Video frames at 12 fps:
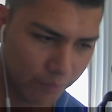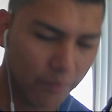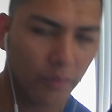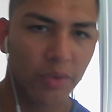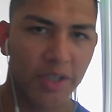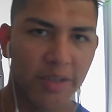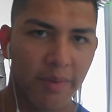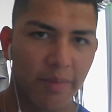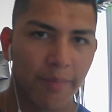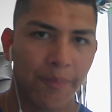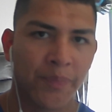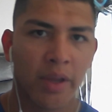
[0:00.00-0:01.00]
which has
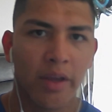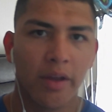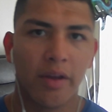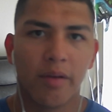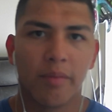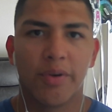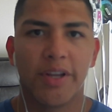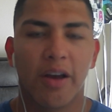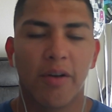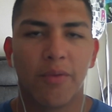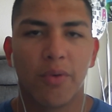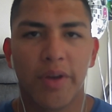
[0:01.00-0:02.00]
been pretty
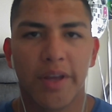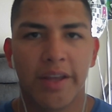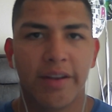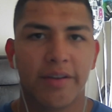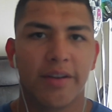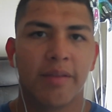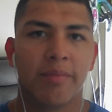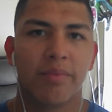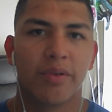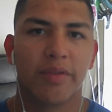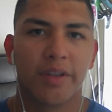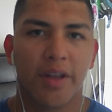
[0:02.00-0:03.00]
helpful in
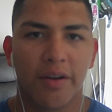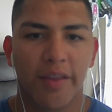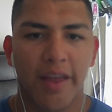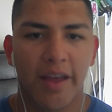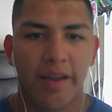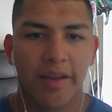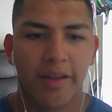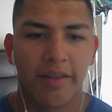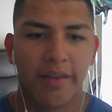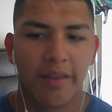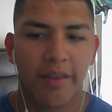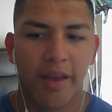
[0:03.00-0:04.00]
improving a lot of that
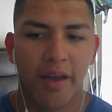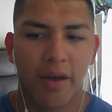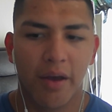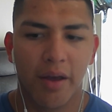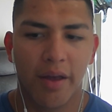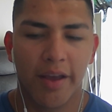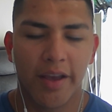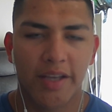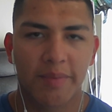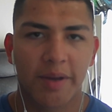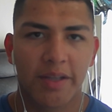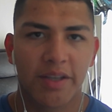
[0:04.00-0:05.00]

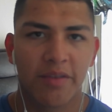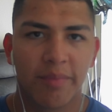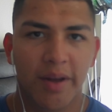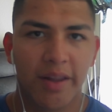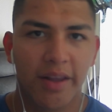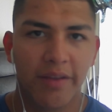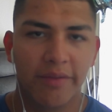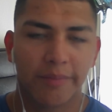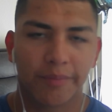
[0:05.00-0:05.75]
aspect of life.